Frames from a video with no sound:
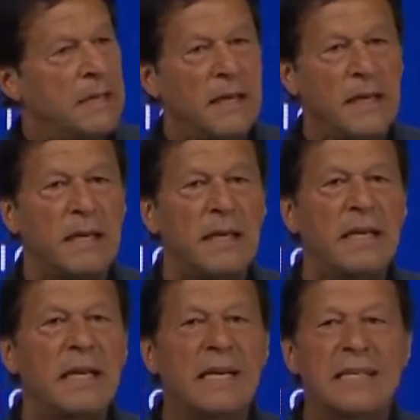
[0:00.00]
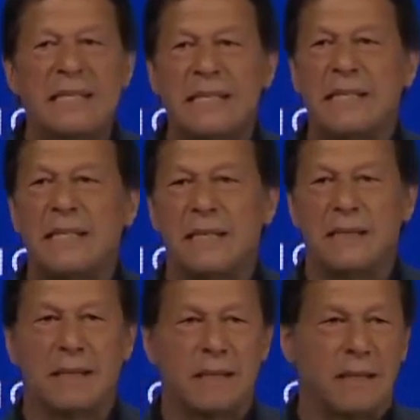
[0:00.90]
Secondly, in our
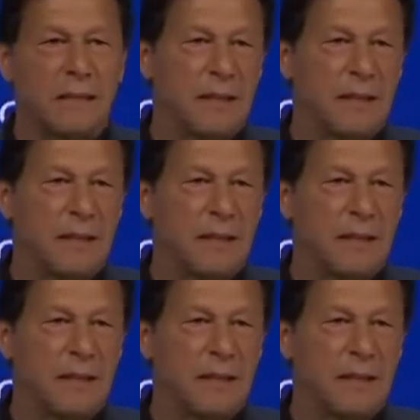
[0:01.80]
cities,